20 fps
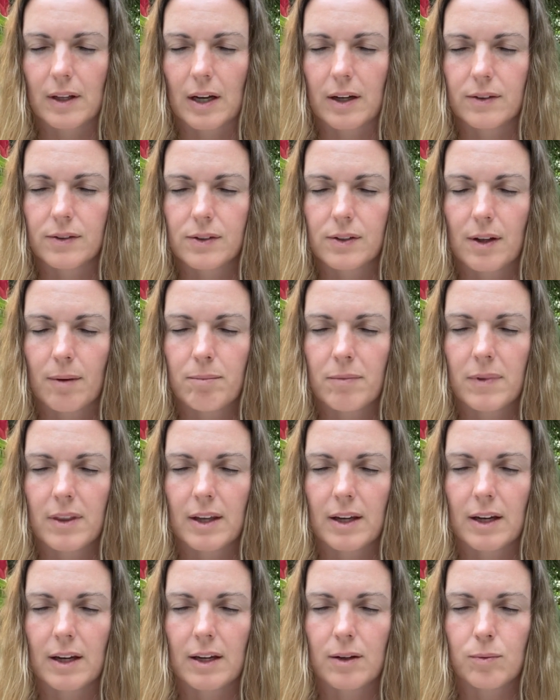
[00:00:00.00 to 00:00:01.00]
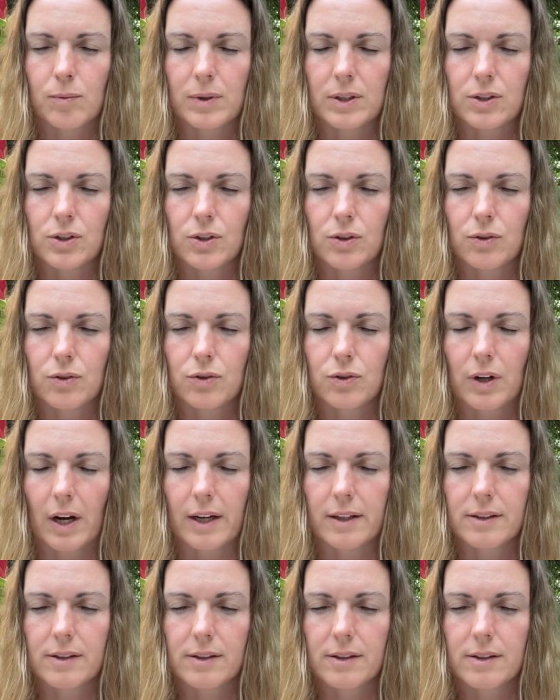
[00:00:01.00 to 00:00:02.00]
Something in which you
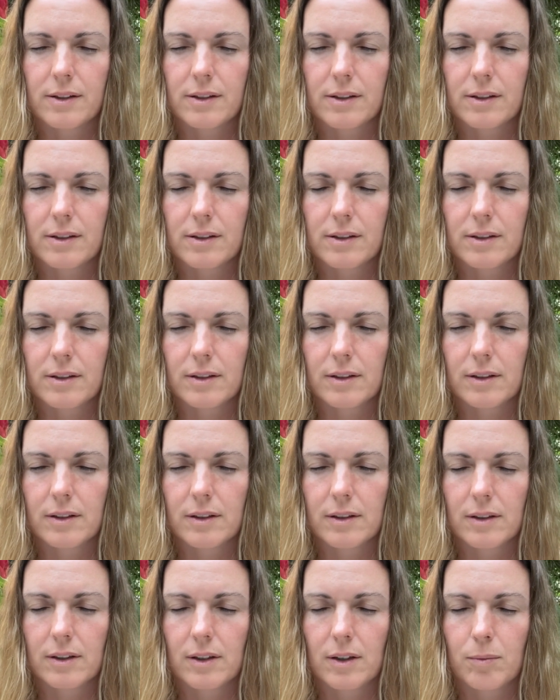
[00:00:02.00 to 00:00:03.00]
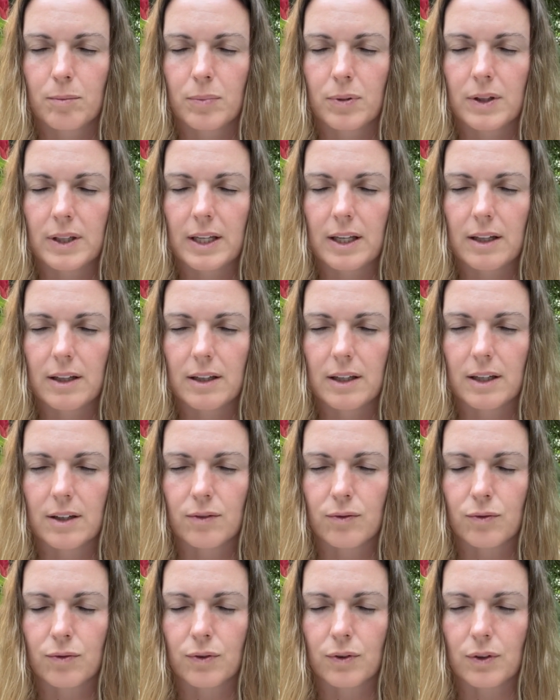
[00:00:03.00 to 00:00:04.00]
trust completely
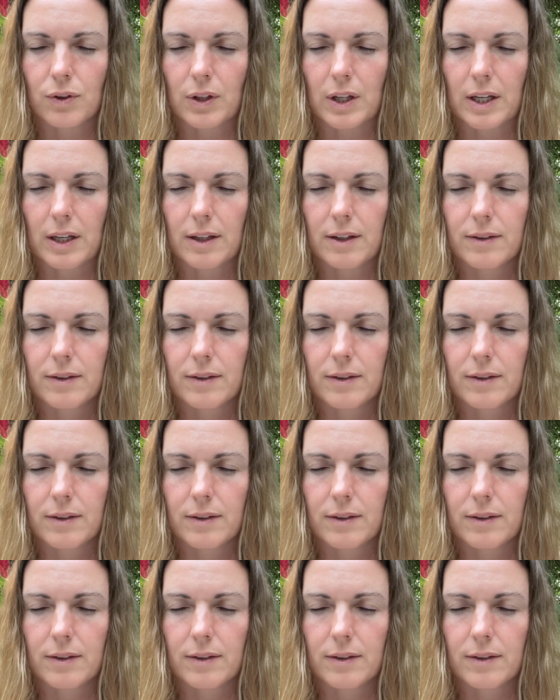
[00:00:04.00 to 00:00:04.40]
and fully.